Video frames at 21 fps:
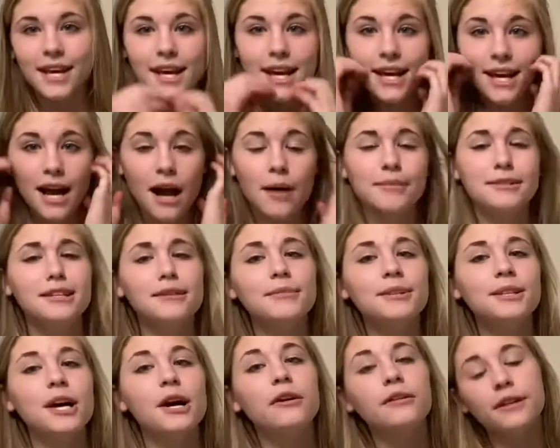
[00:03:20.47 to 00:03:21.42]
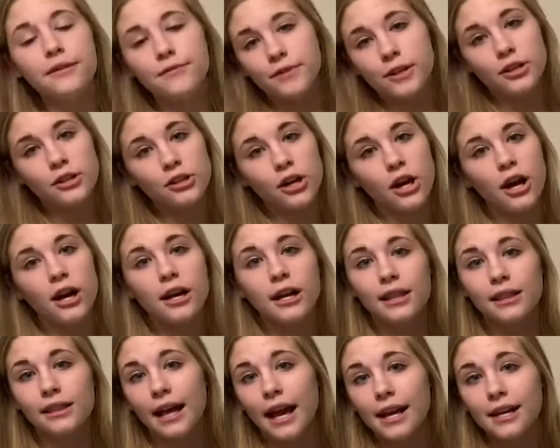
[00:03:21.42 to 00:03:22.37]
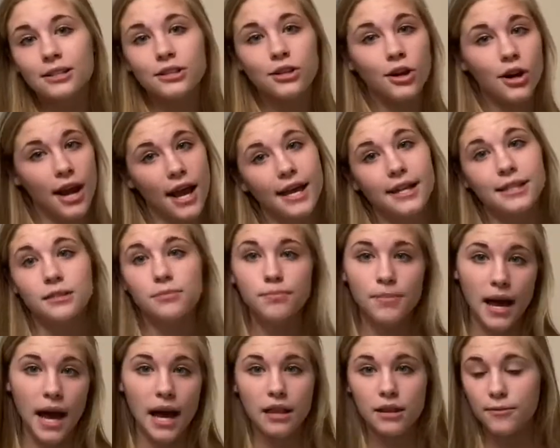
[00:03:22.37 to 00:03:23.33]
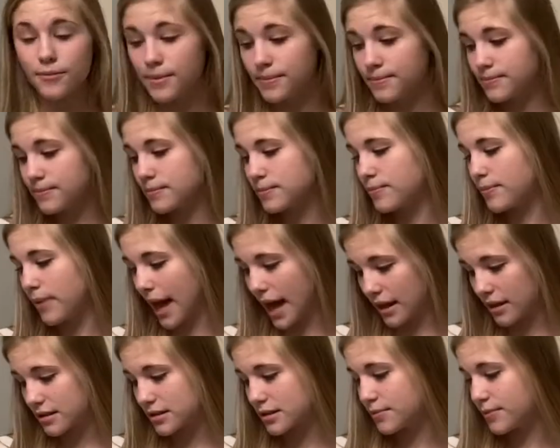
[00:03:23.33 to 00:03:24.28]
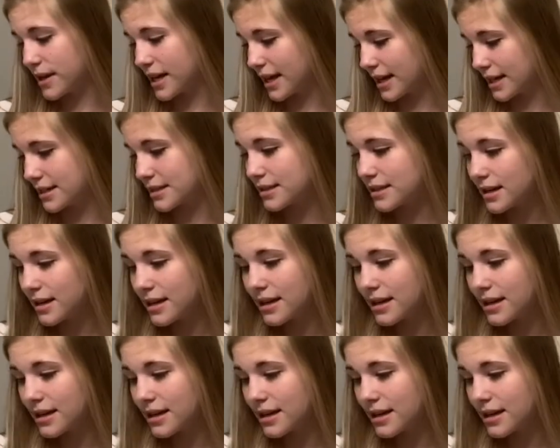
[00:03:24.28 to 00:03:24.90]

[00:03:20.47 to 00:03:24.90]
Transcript: Comment down below if your dog likes or hates bath baths because